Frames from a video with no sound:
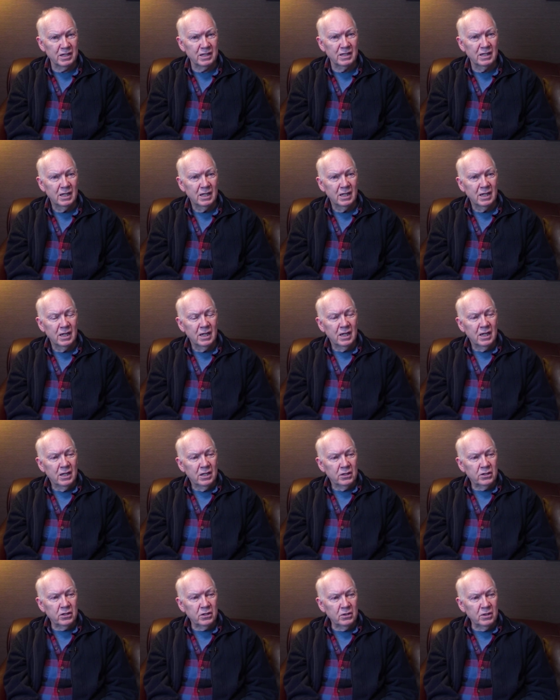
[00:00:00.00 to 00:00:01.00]
And
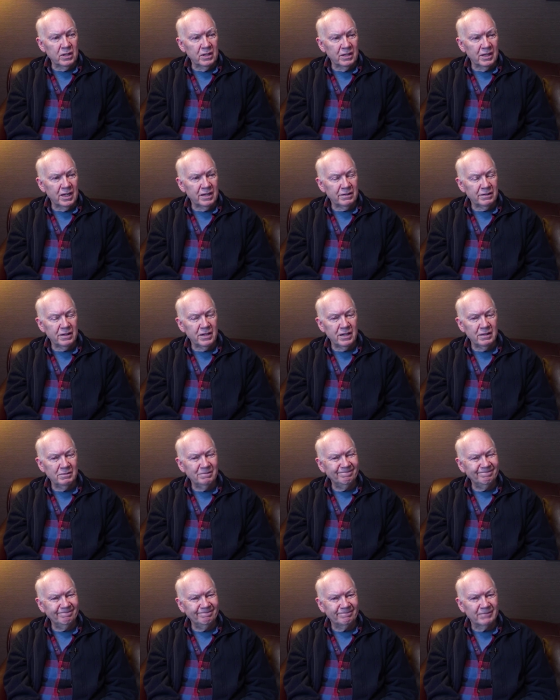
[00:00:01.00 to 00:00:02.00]
so I thought,
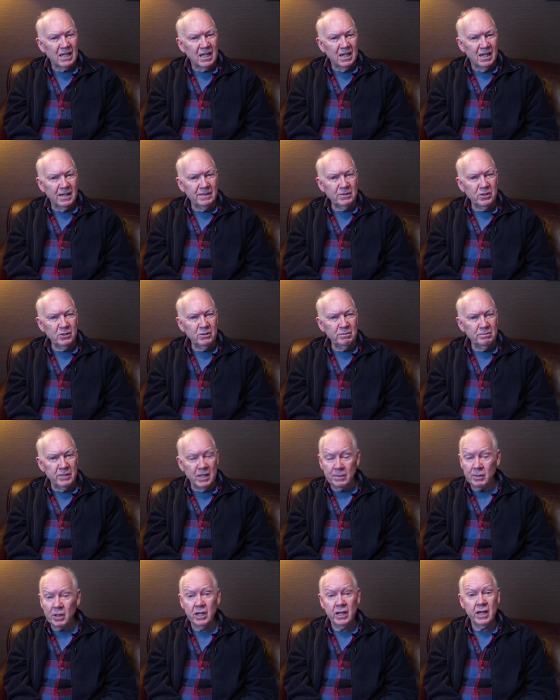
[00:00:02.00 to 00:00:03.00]

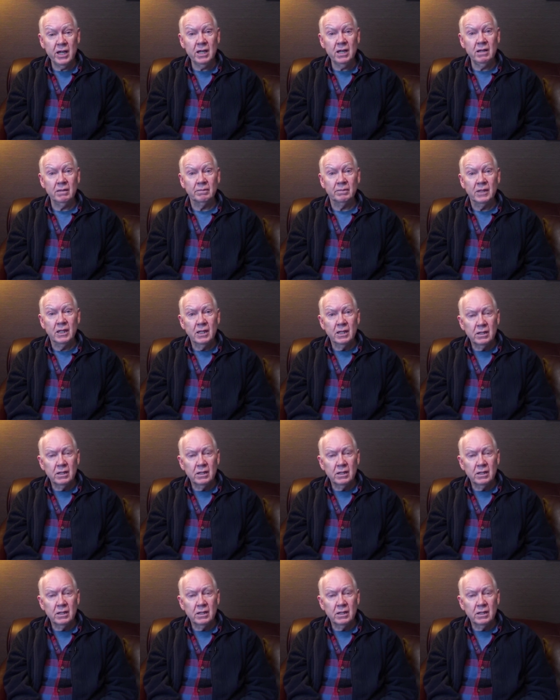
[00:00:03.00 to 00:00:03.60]
maybe I am.